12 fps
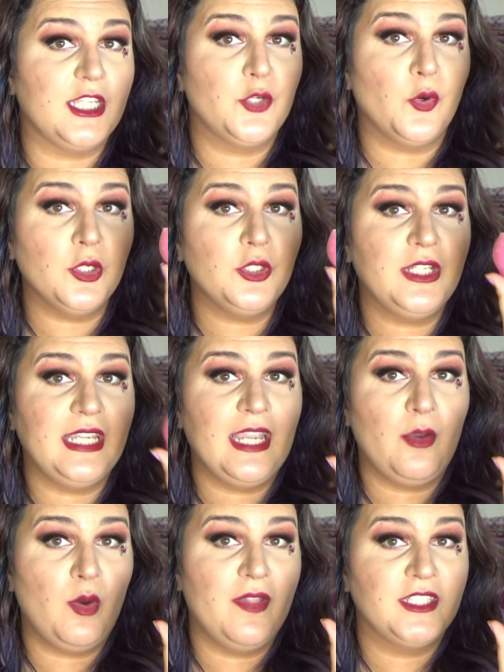You're looking
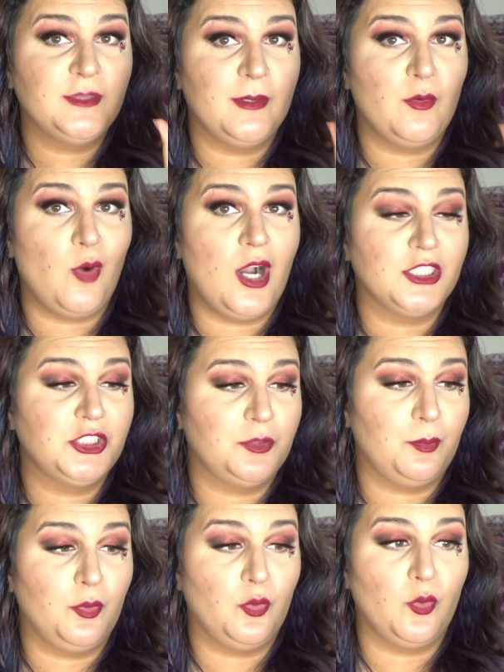at one that's been
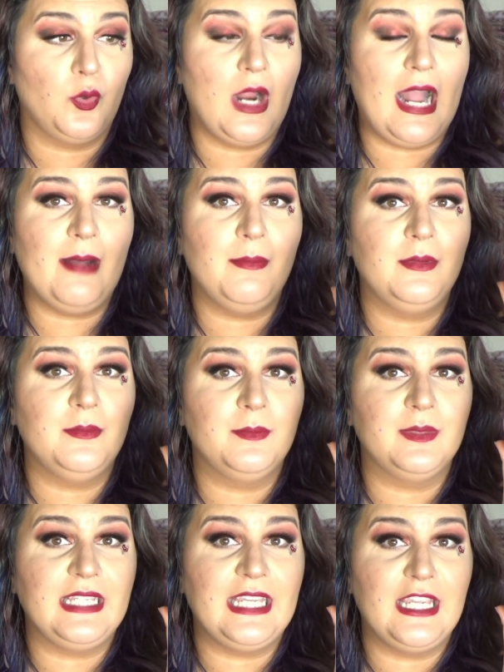washed
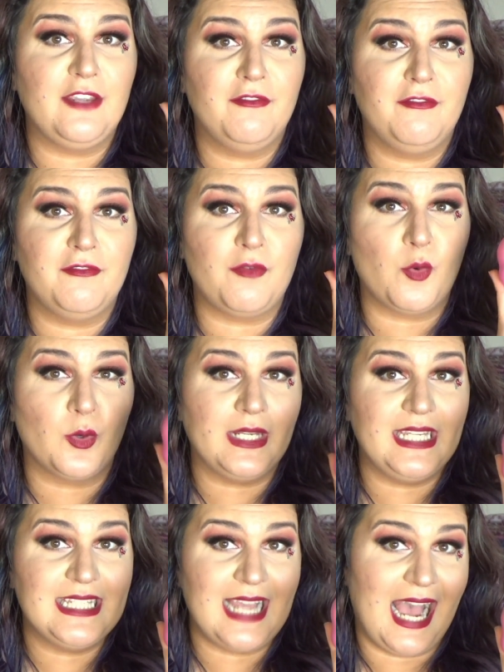probably
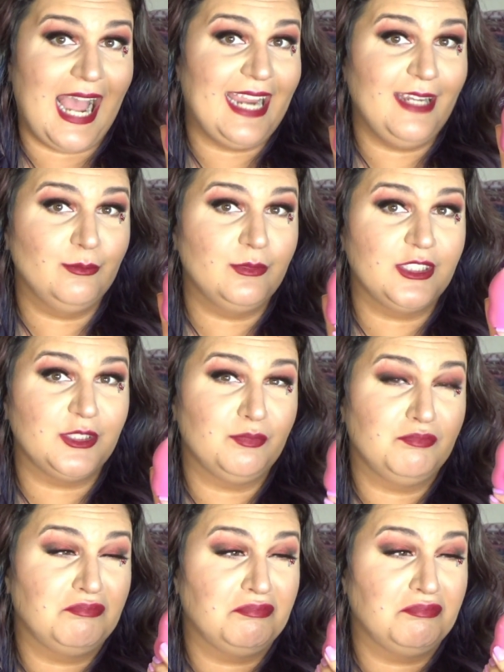40 times.